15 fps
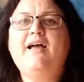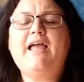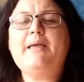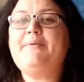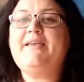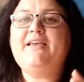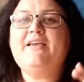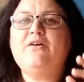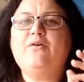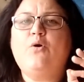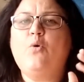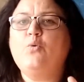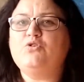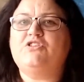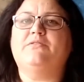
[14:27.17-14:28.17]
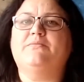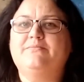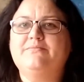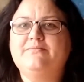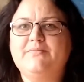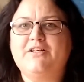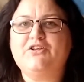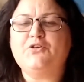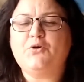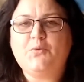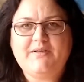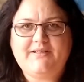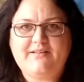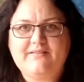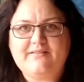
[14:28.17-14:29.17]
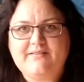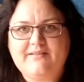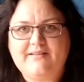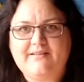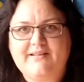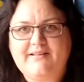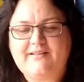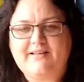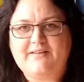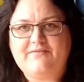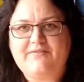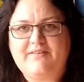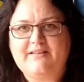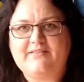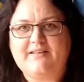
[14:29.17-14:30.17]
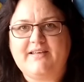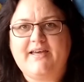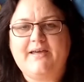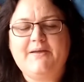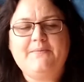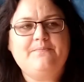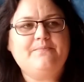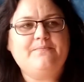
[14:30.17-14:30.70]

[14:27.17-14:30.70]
It'd be autumn, because it always is in these kind of things, okay?